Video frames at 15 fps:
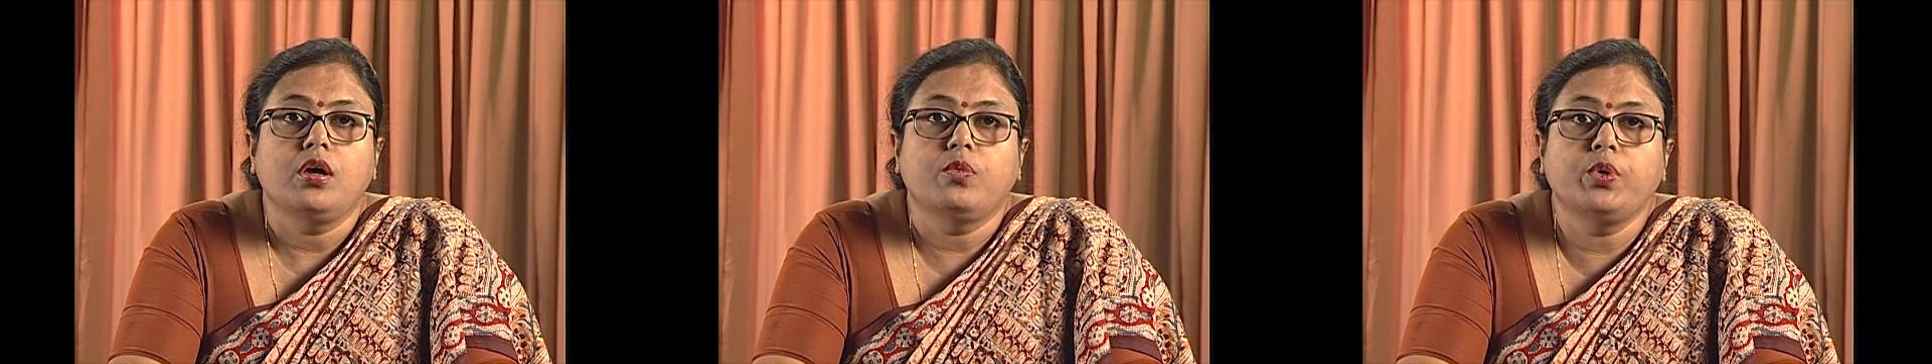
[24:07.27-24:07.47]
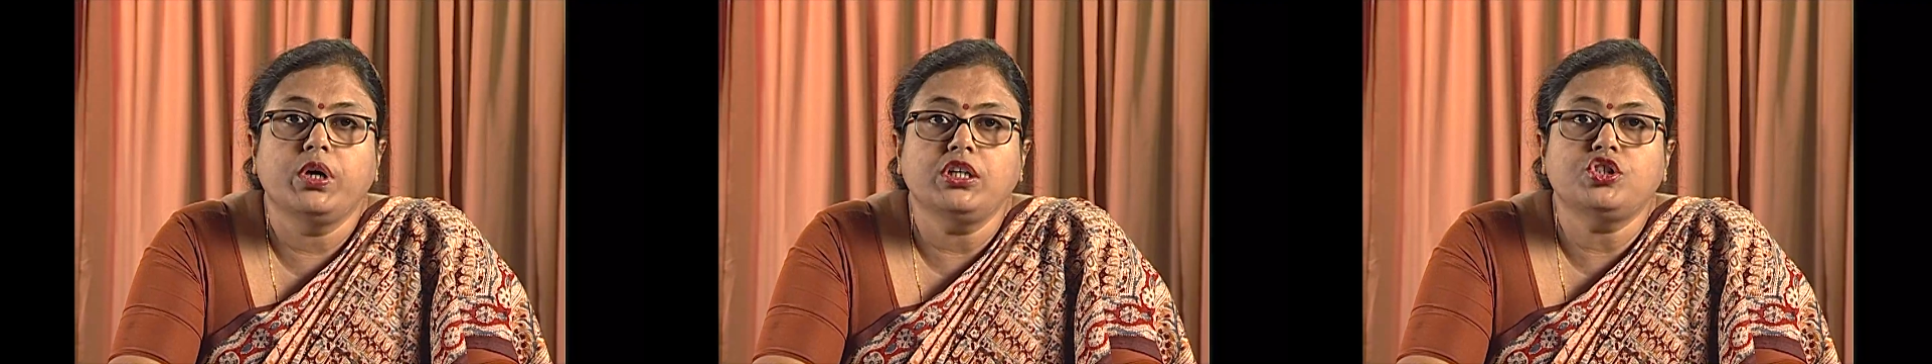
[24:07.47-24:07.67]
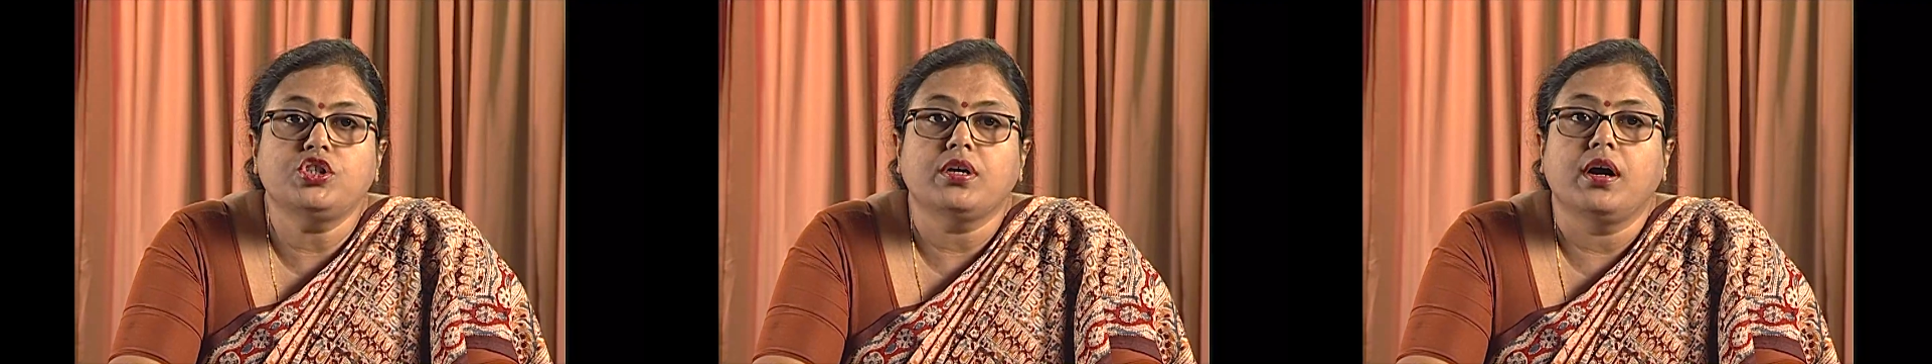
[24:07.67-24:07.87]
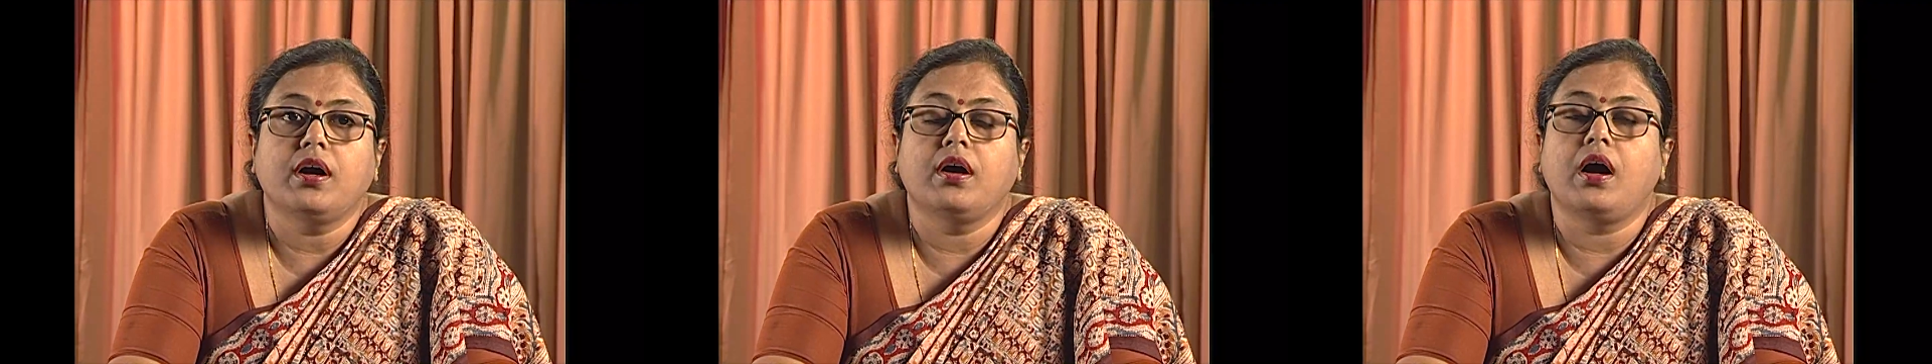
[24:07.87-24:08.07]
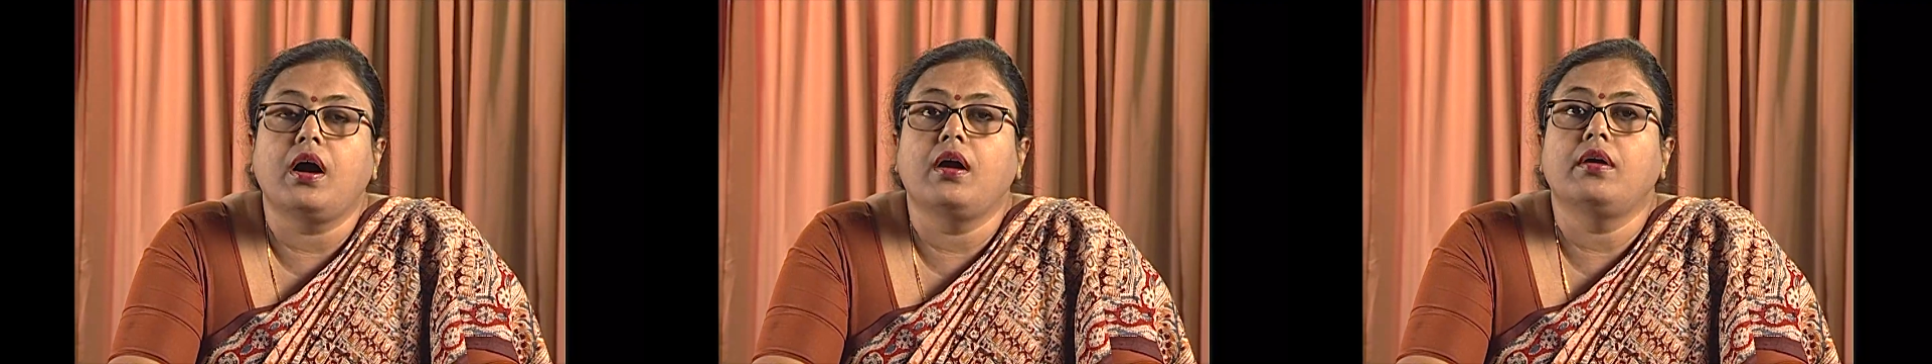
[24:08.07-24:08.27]
which
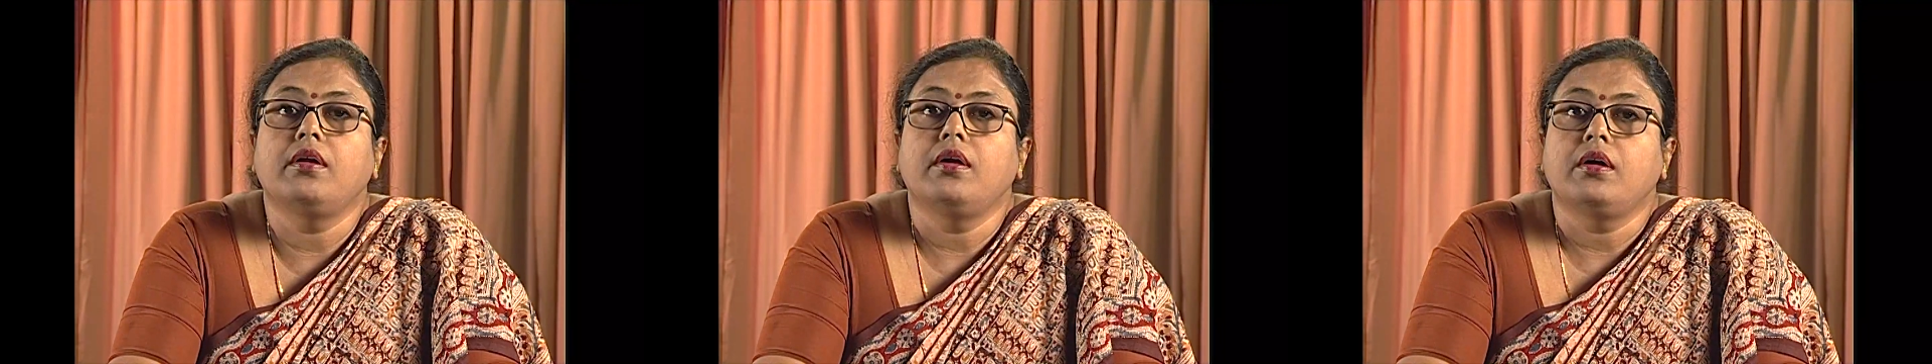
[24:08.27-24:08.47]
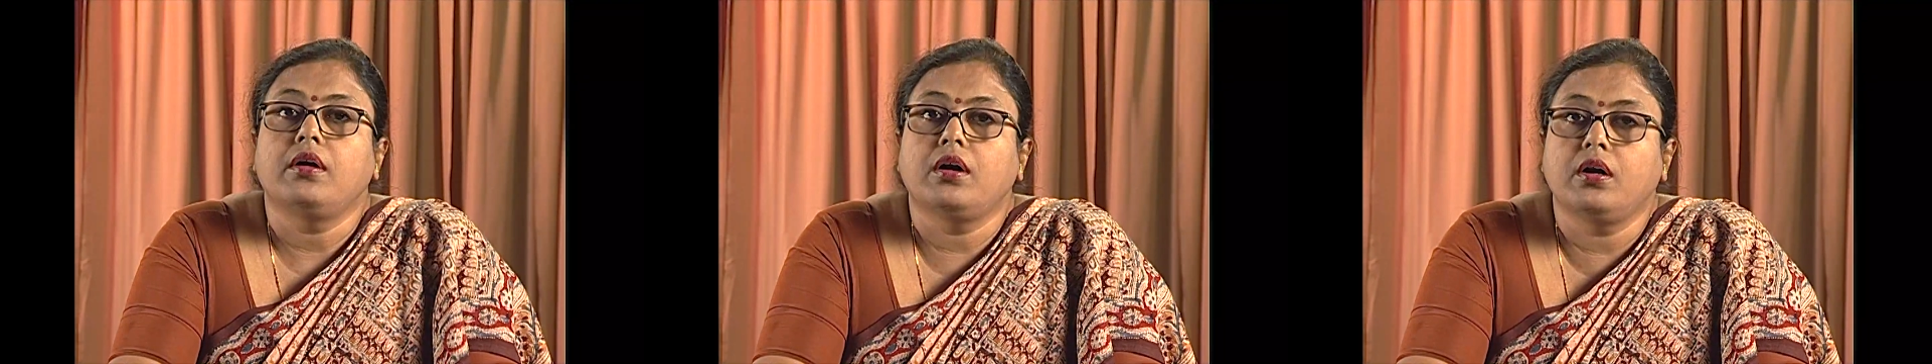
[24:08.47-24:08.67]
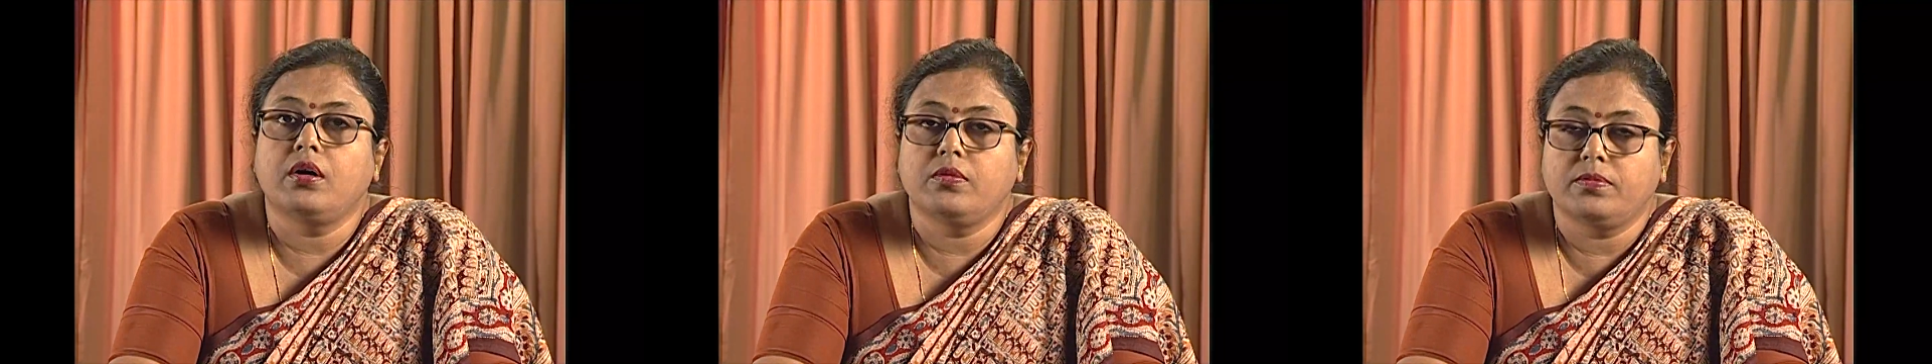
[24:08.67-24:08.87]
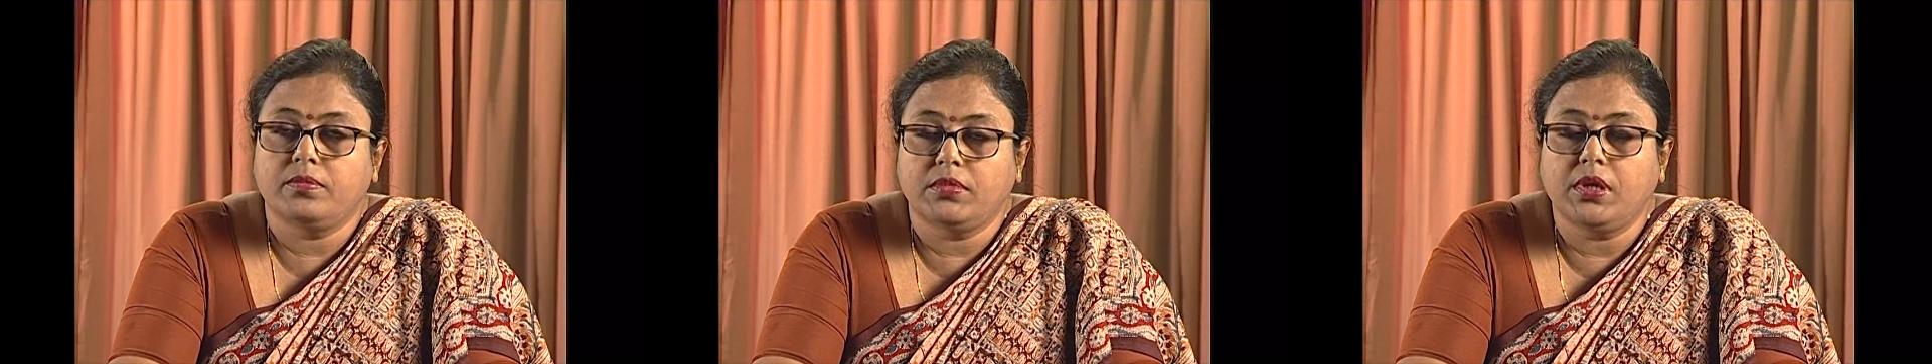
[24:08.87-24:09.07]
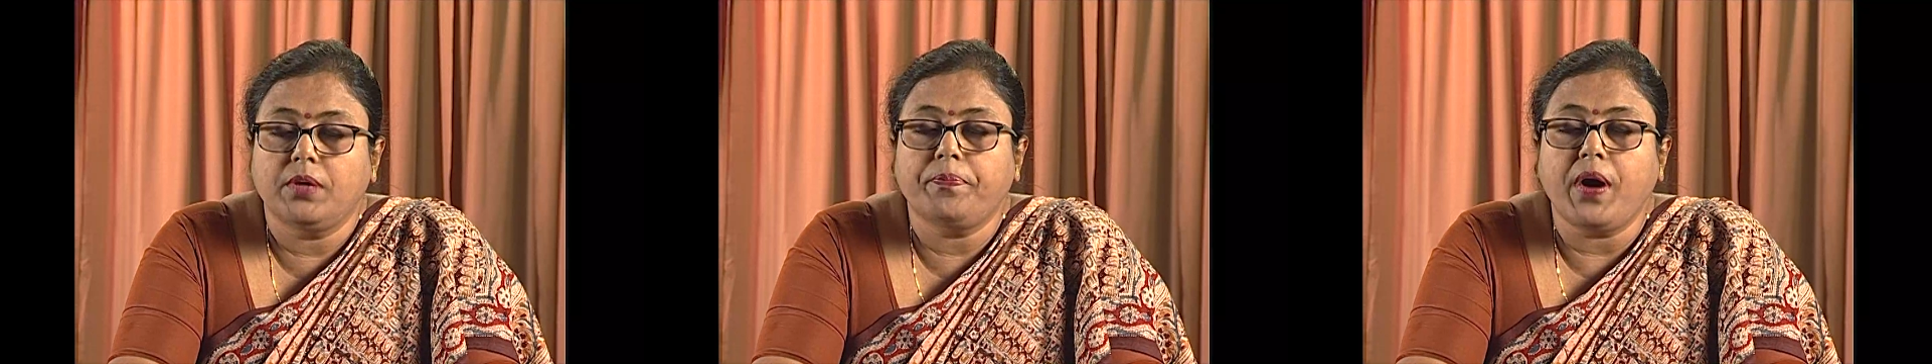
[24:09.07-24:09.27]
are
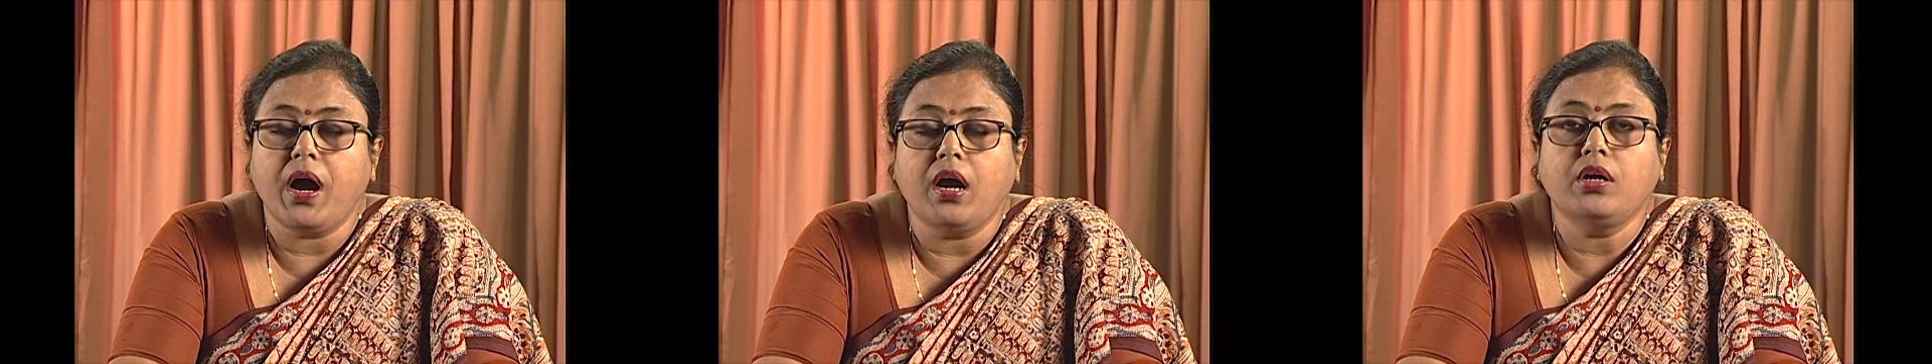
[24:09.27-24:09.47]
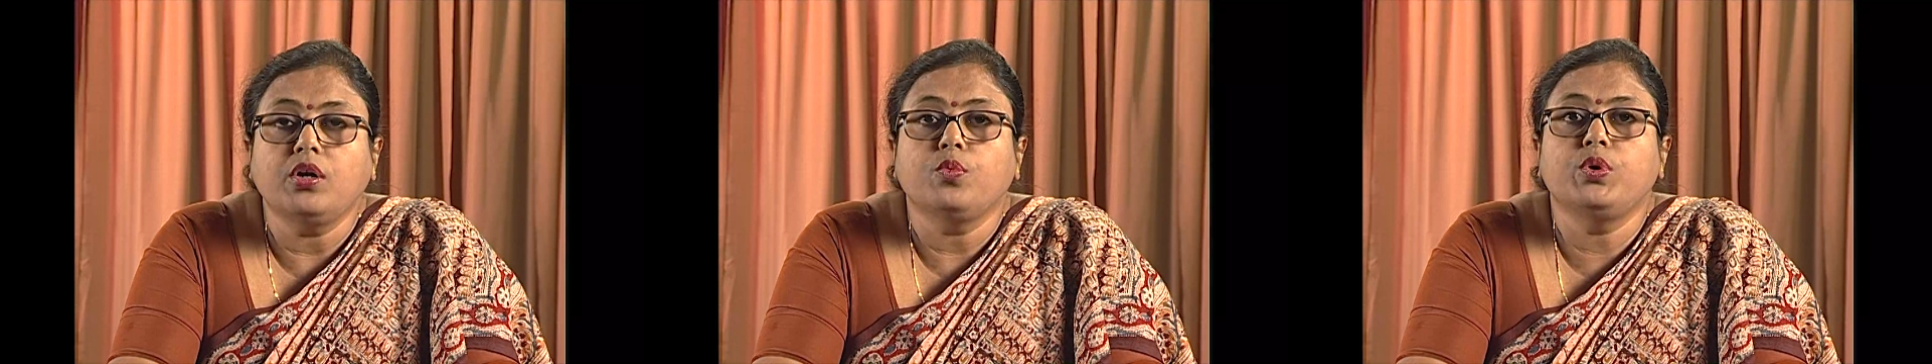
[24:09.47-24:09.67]
the part